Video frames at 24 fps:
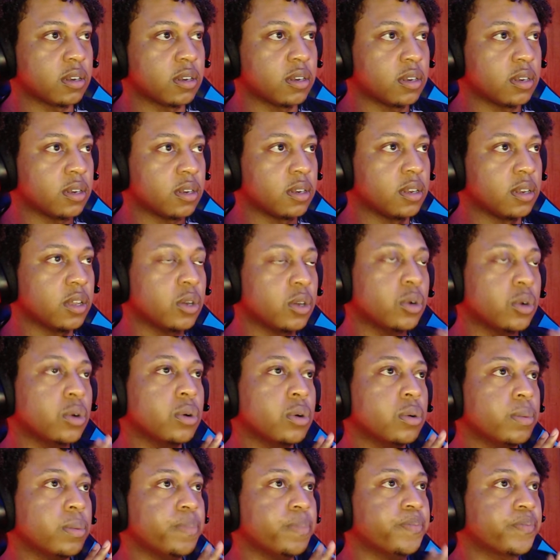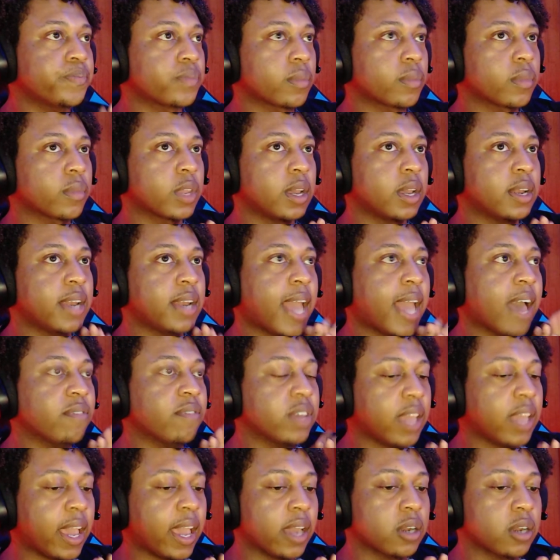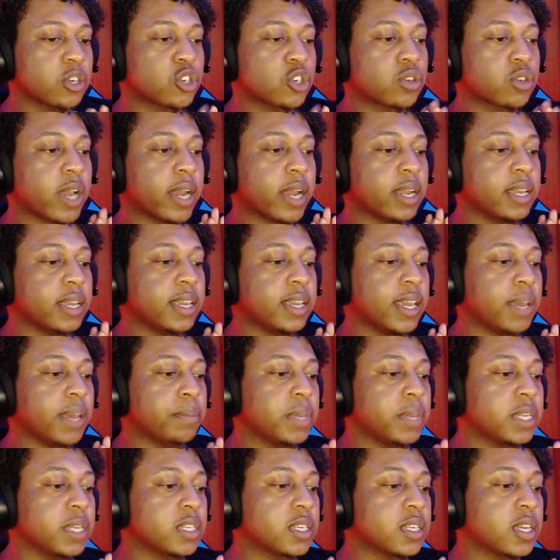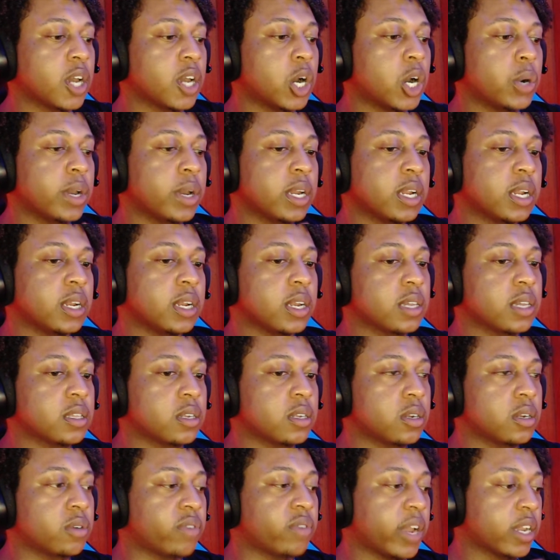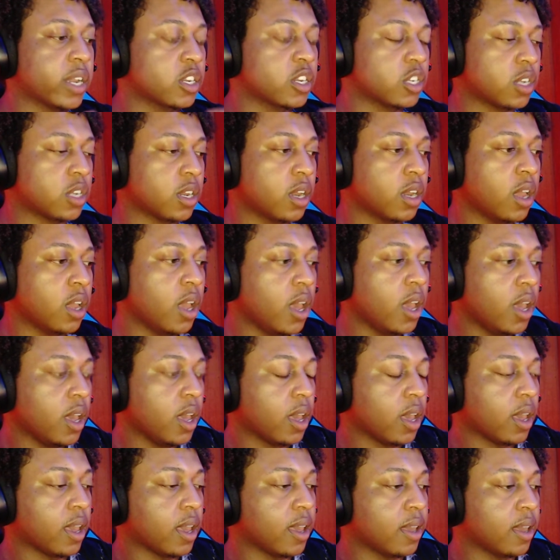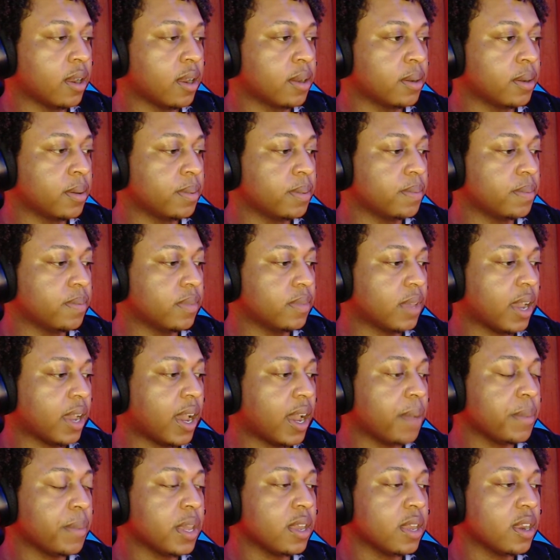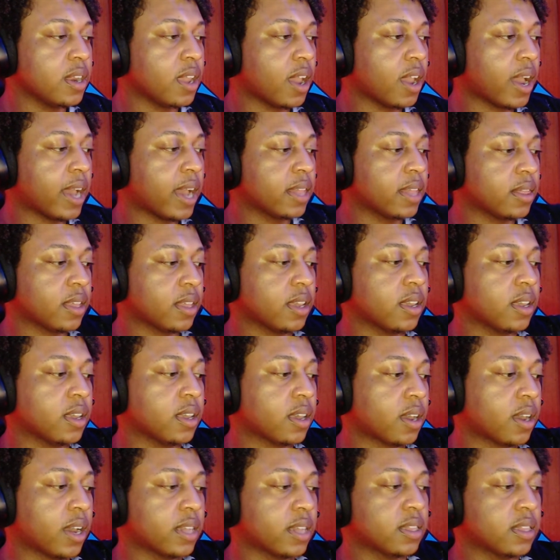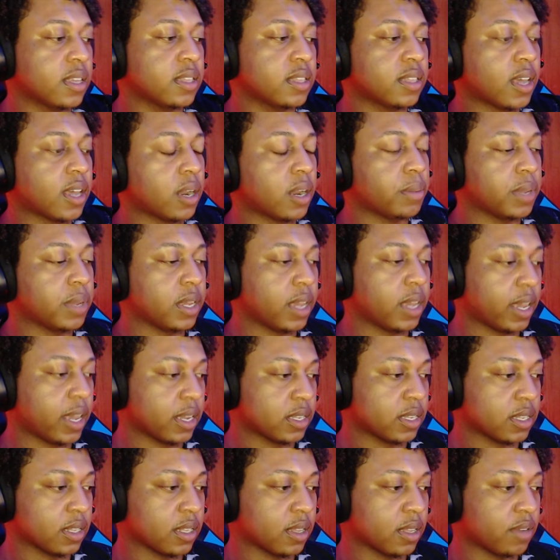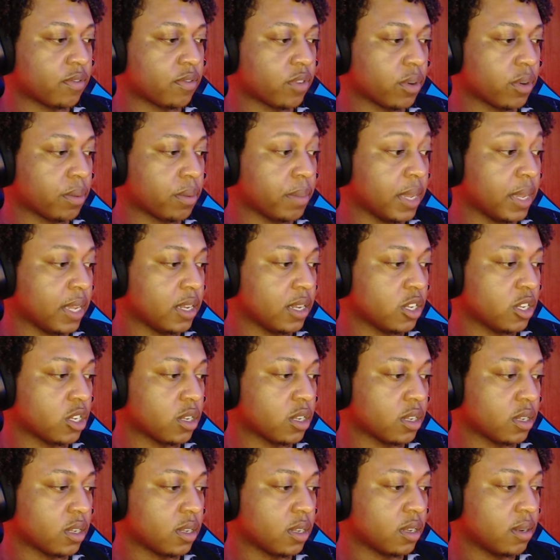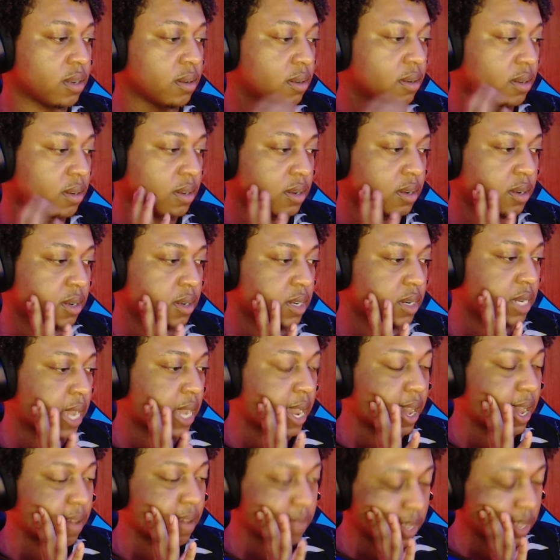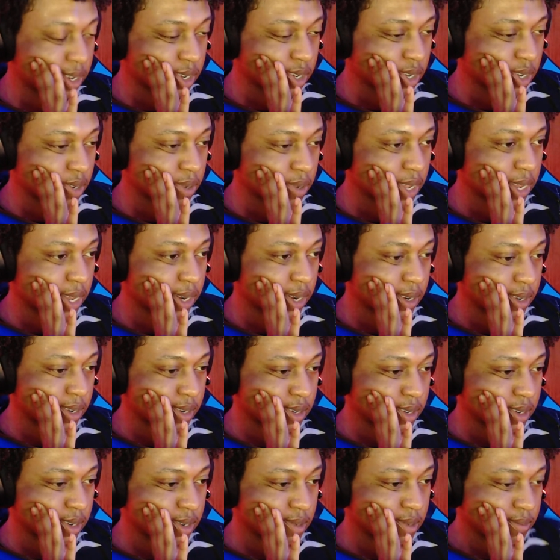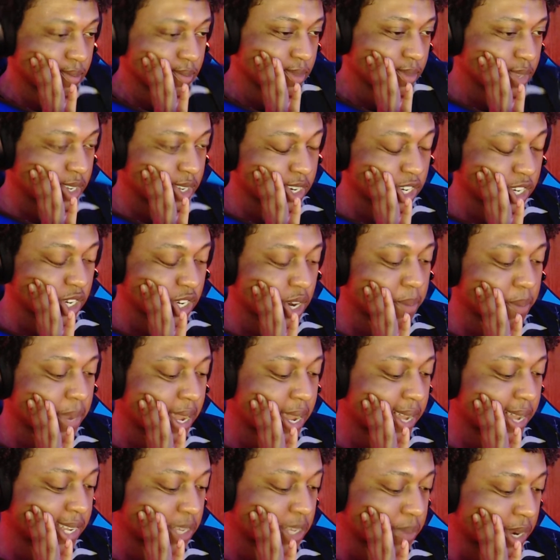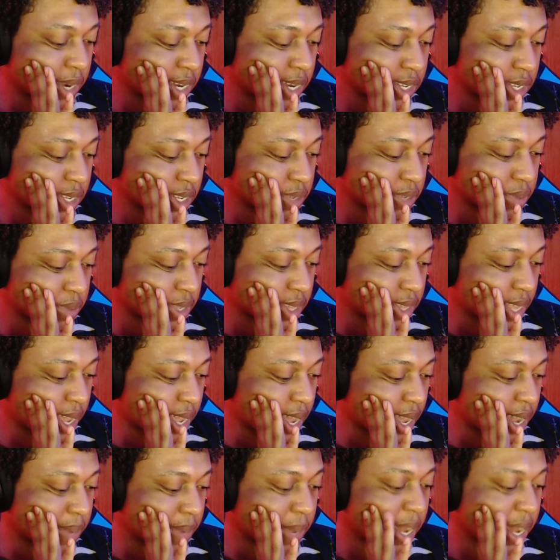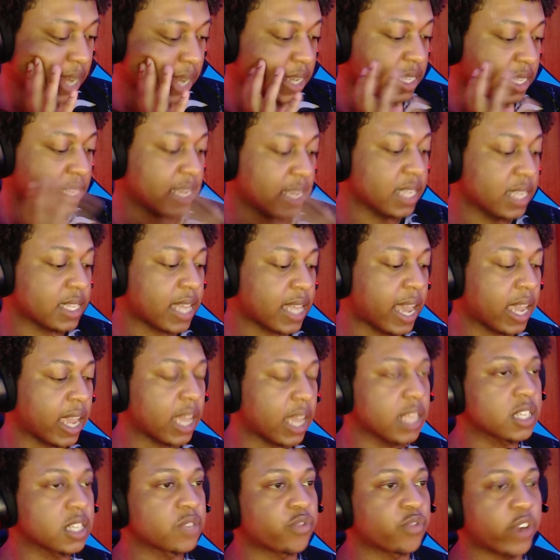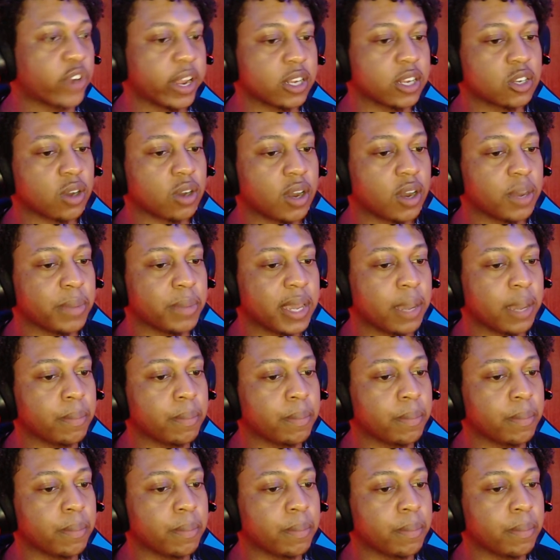little navigators trying to get me to go in another direction. And I mean, yeah, I think that'll be excellent for me to dive into and just share my experiences with that. I'm honestly, it's like it's fresh on me.